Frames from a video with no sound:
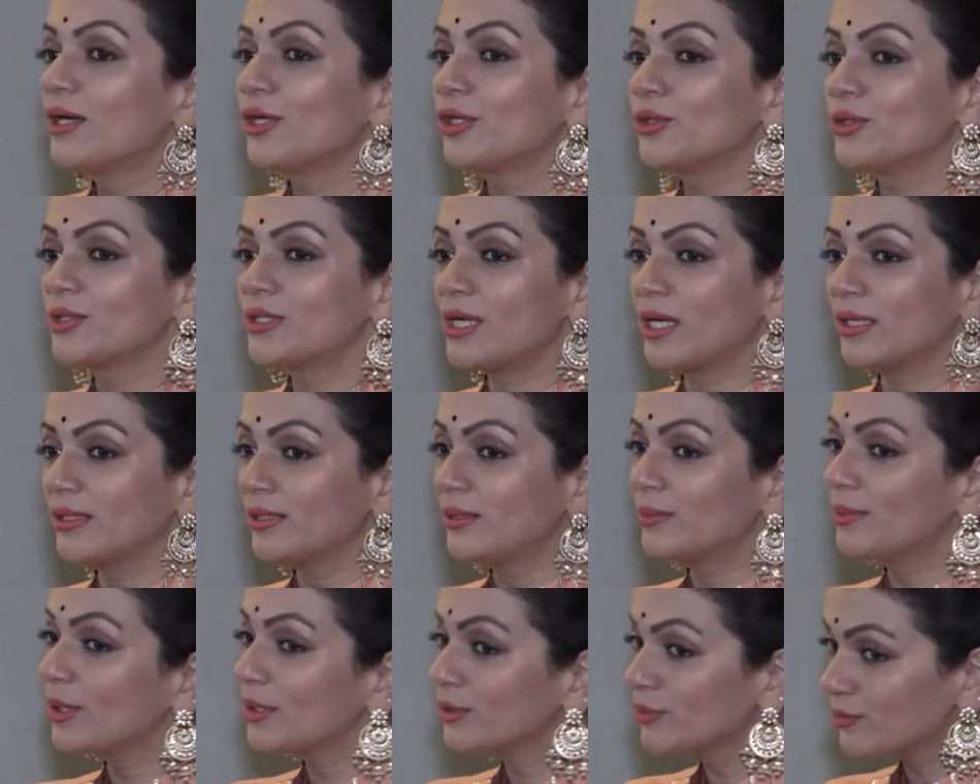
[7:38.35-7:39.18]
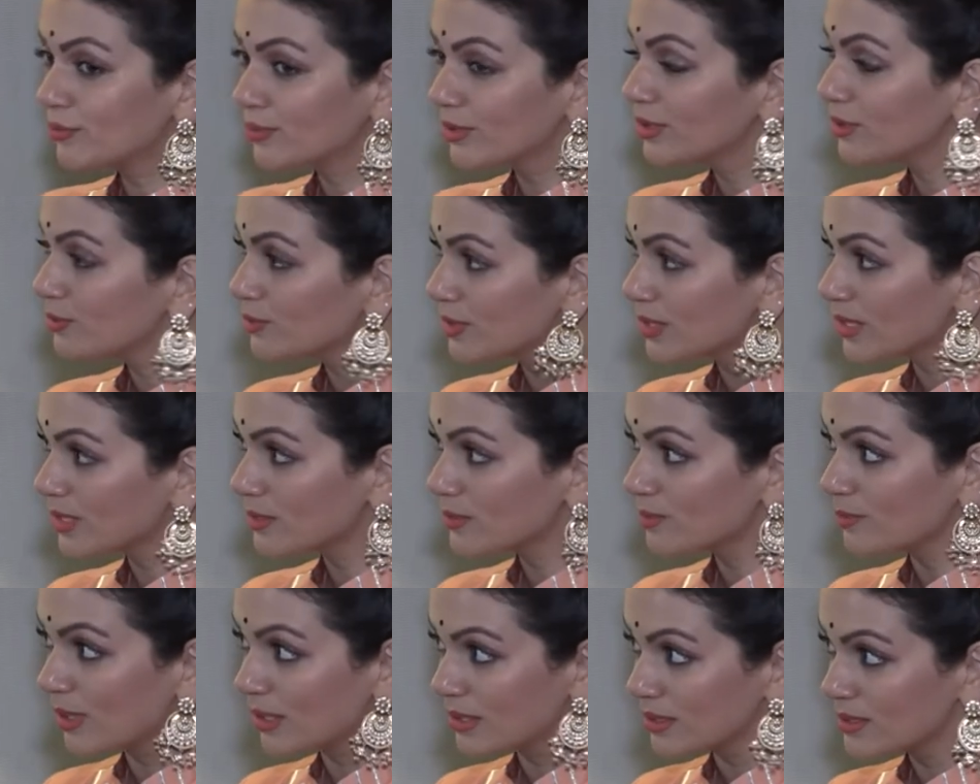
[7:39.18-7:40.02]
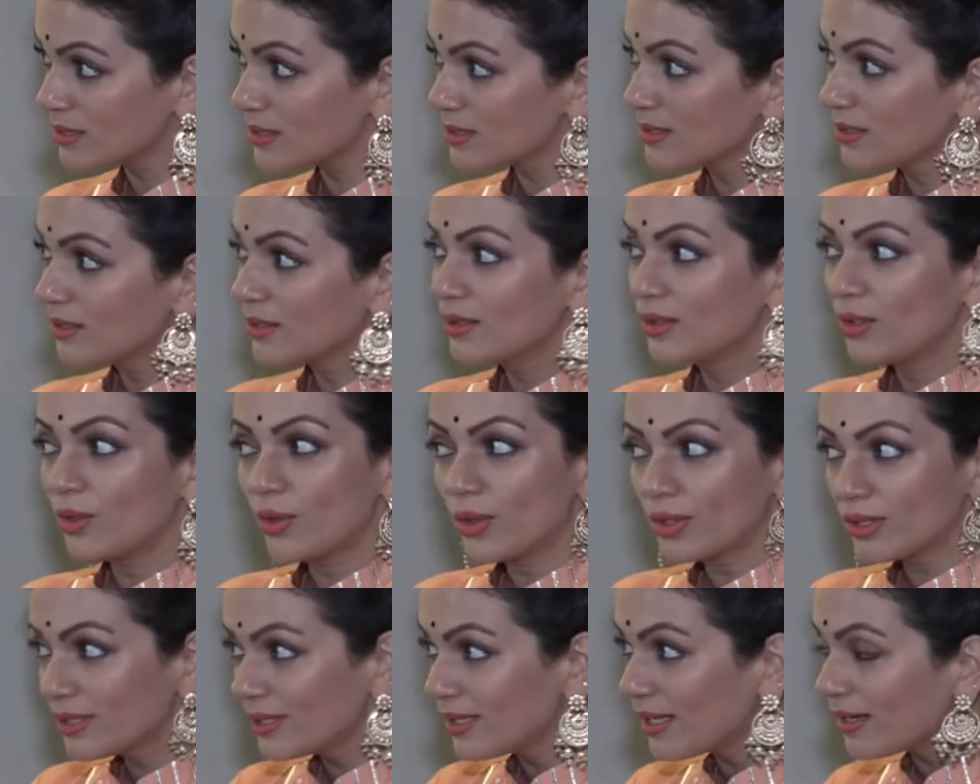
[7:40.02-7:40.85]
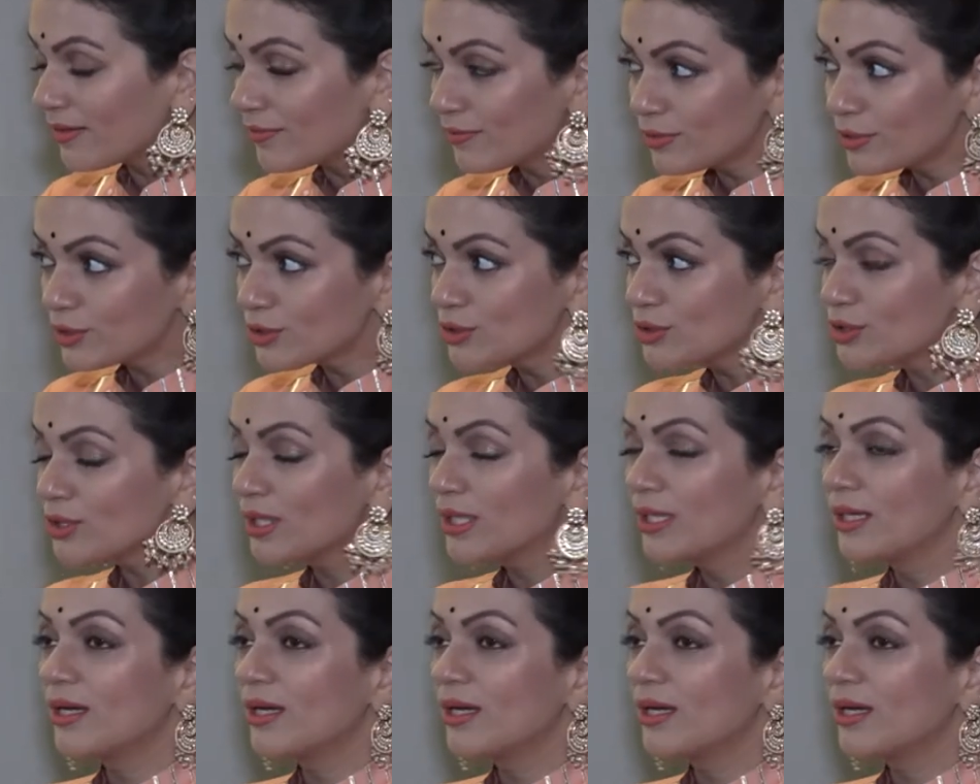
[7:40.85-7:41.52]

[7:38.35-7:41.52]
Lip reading: You're done in about 3 to 6 months on an average.